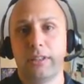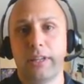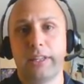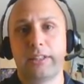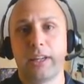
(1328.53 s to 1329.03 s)

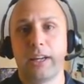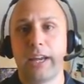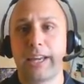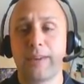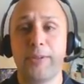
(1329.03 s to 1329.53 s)

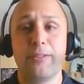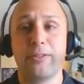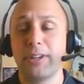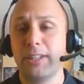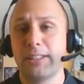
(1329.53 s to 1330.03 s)
It can be
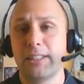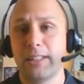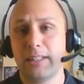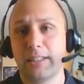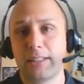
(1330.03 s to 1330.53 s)

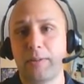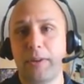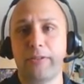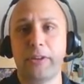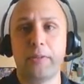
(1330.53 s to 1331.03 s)
listen, this can
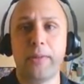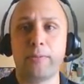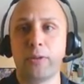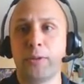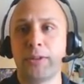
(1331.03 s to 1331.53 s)
be a very
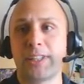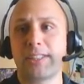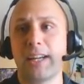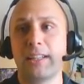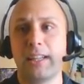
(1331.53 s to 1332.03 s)
memorable and
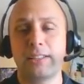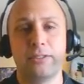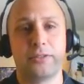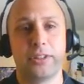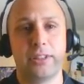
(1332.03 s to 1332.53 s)
exciting
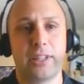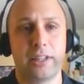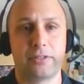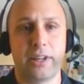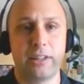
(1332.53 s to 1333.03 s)
lesson for these
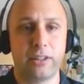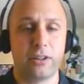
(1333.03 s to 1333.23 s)
kids, right?